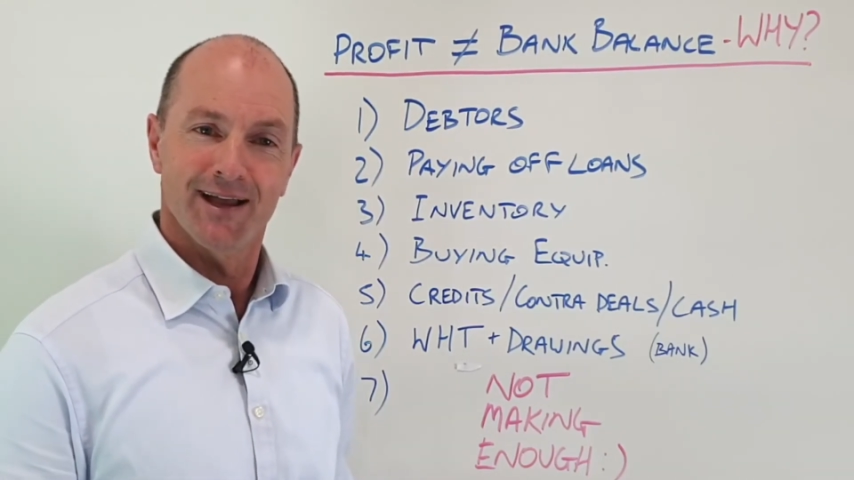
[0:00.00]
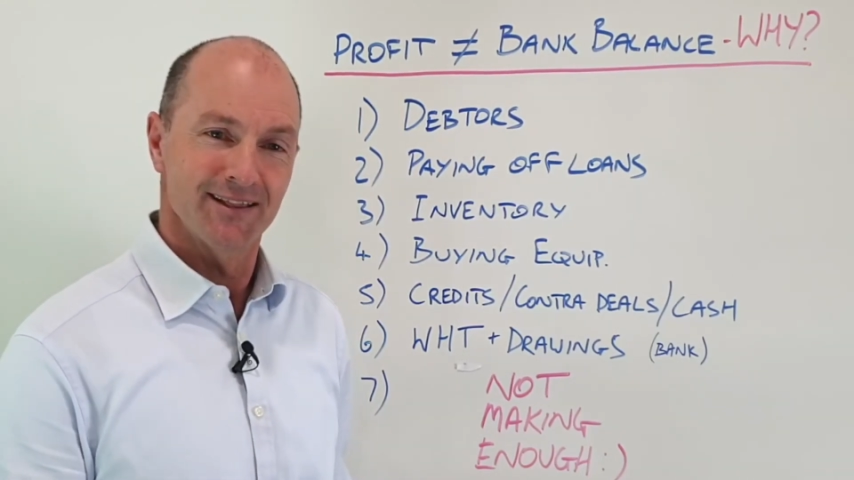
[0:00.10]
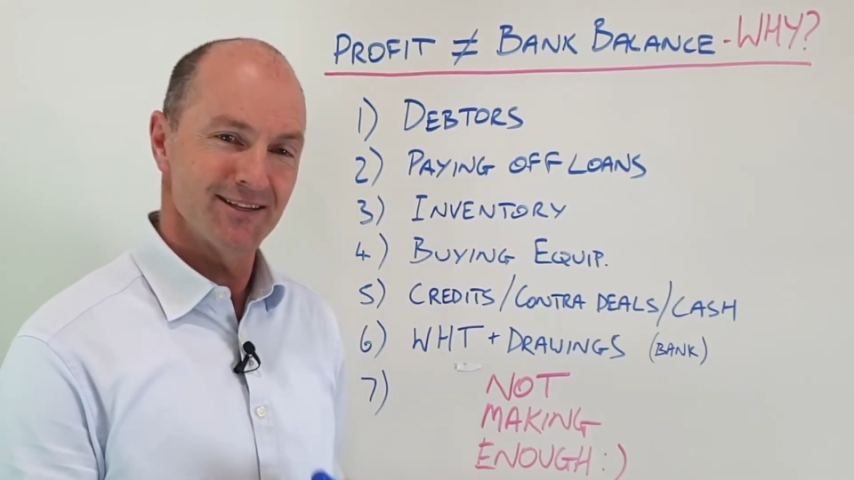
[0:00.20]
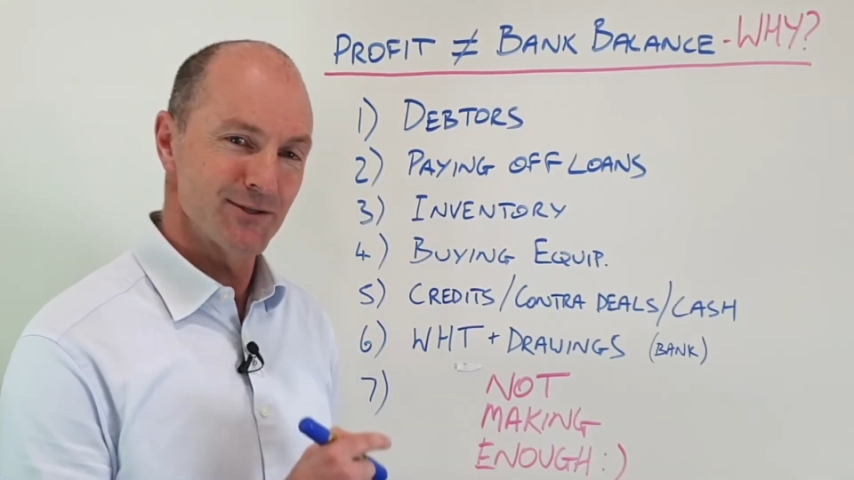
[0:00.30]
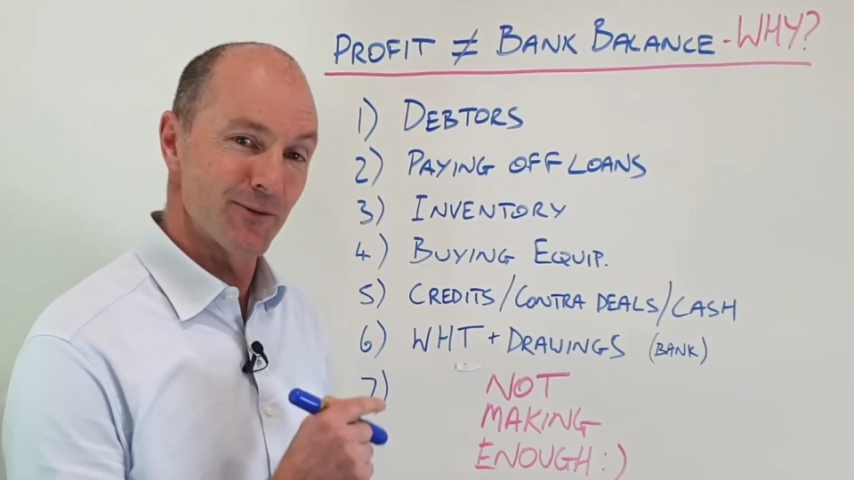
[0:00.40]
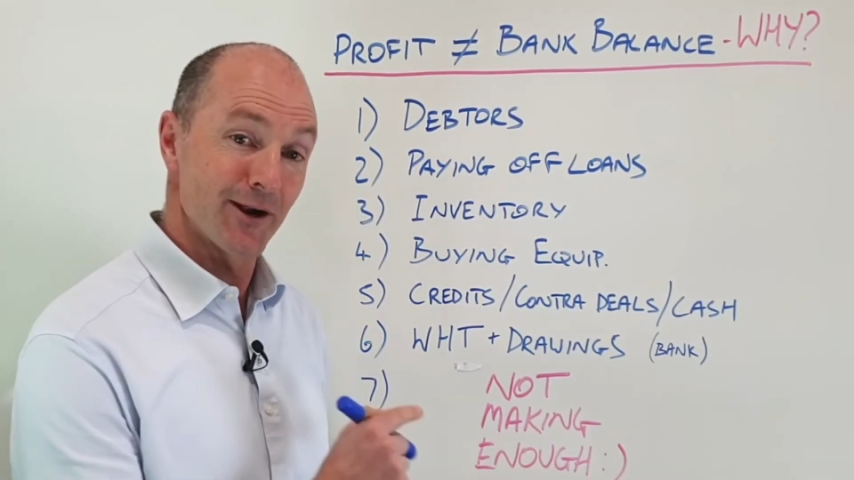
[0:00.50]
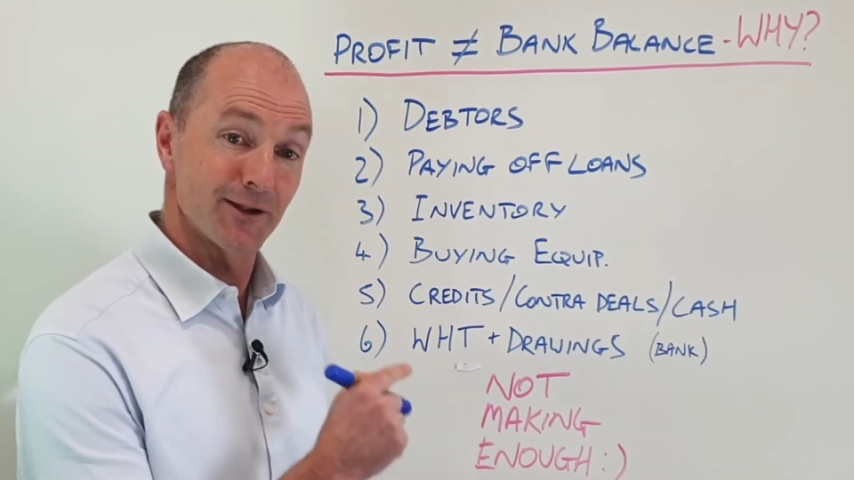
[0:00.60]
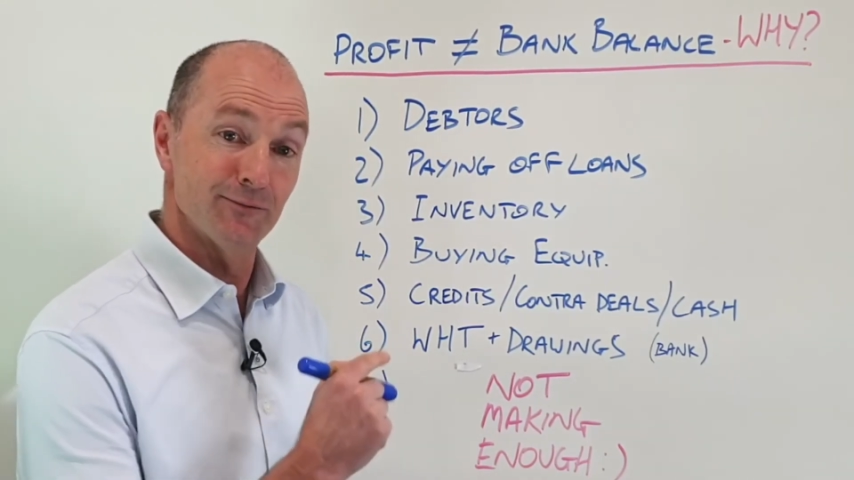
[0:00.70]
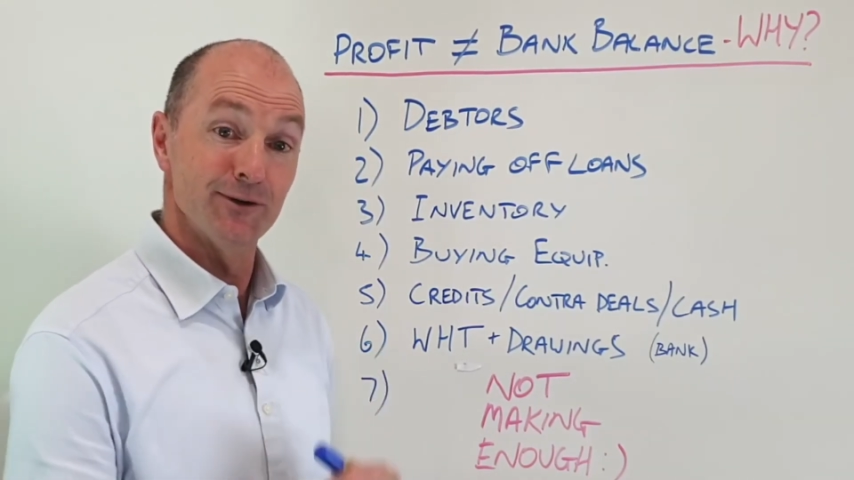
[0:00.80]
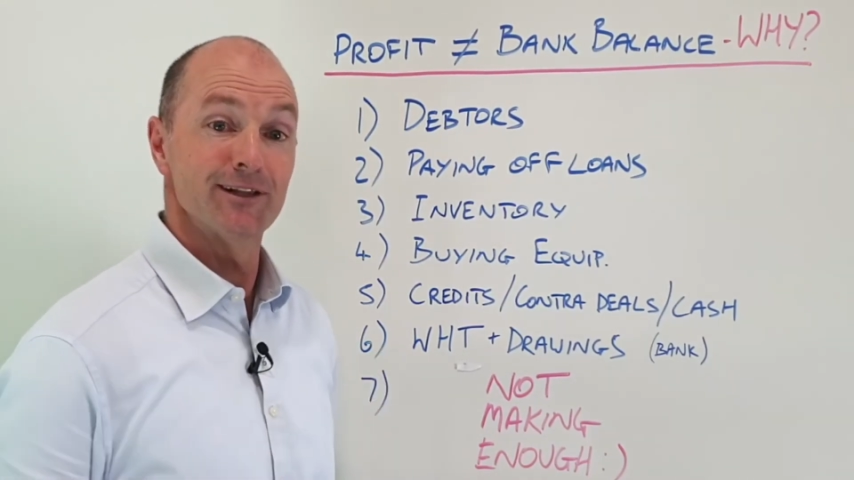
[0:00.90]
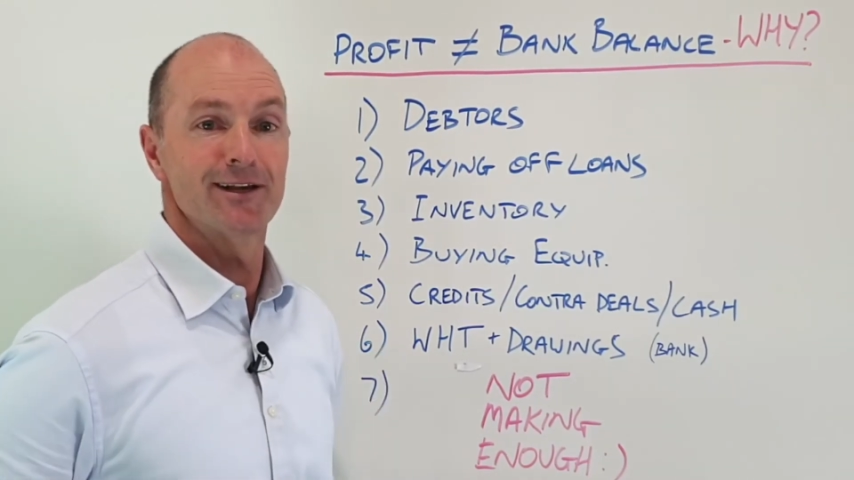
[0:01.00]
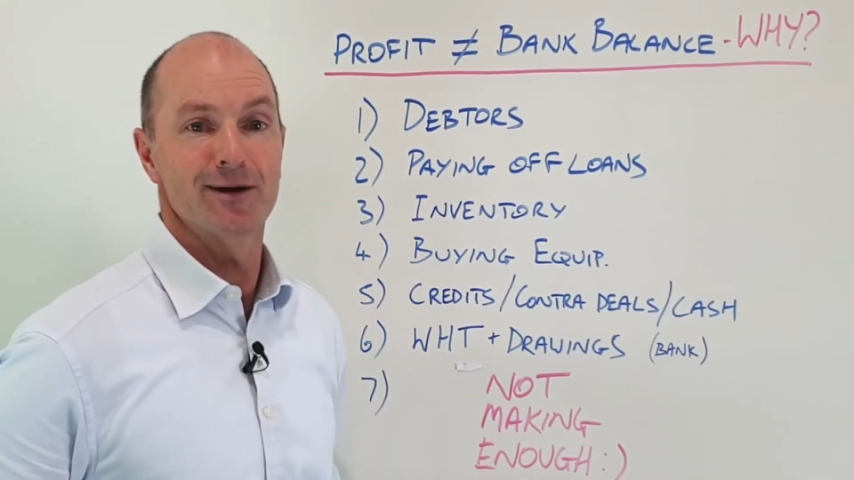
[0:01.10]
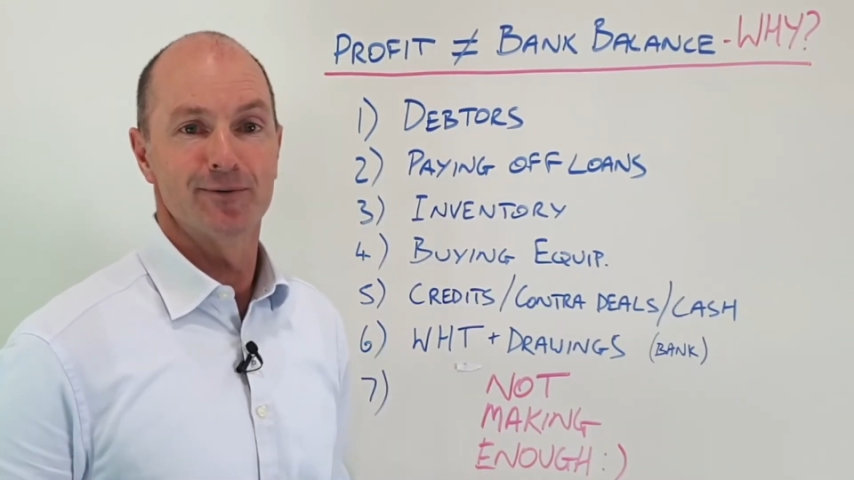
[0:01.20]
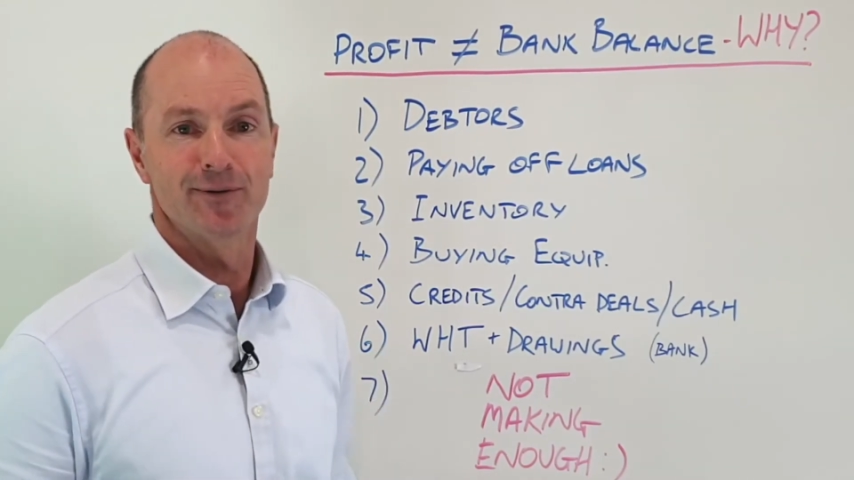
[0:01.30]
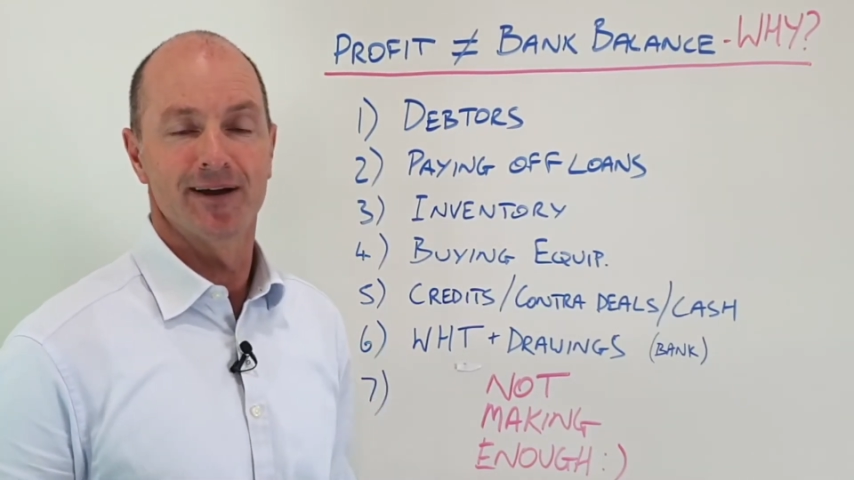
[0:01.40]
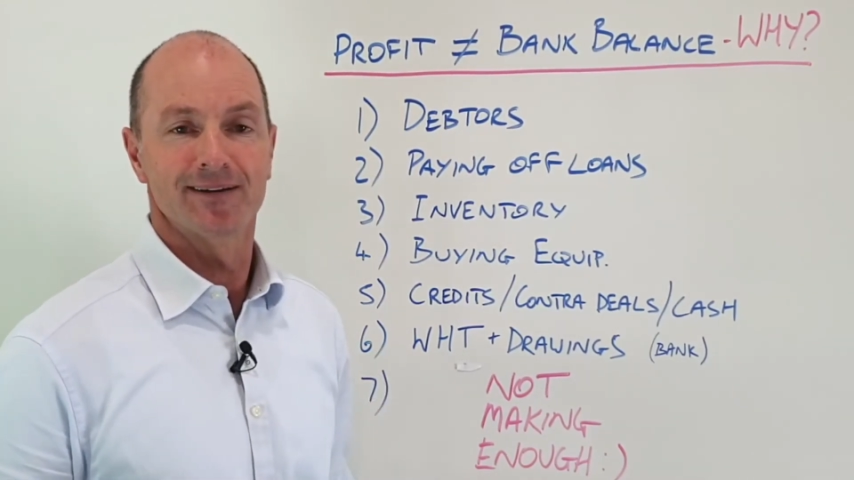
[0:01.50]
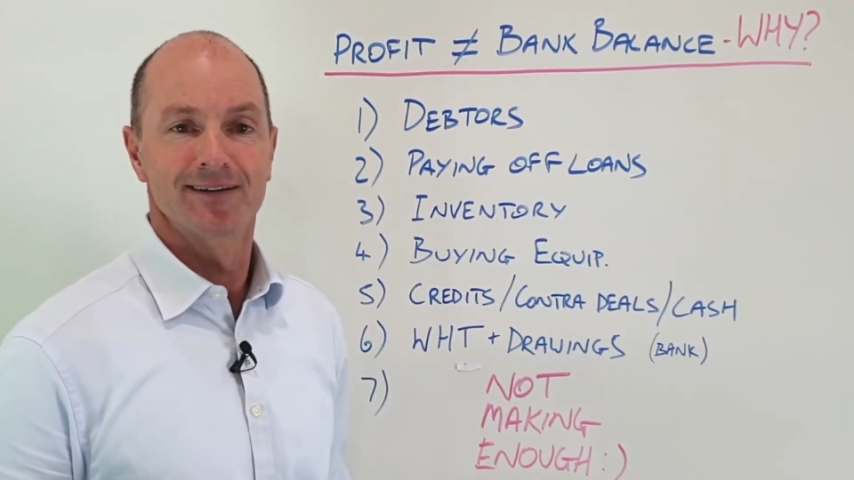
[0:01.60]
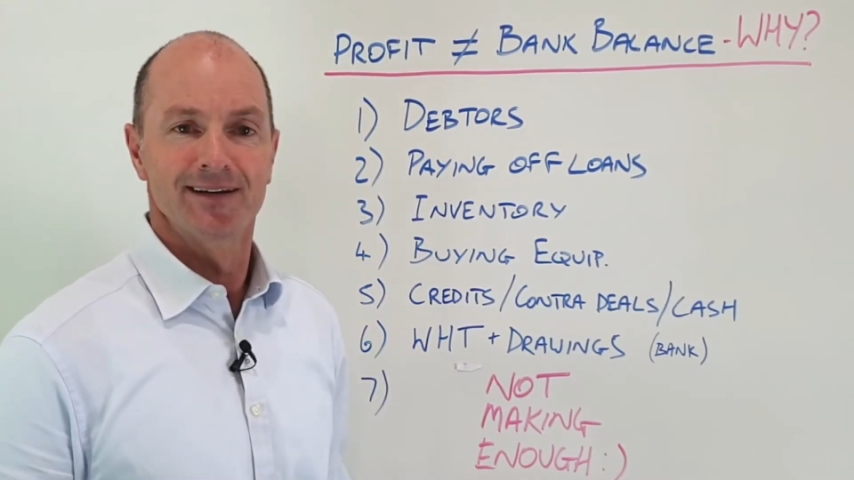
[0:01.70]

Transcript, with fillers: and this is where I can really help you out.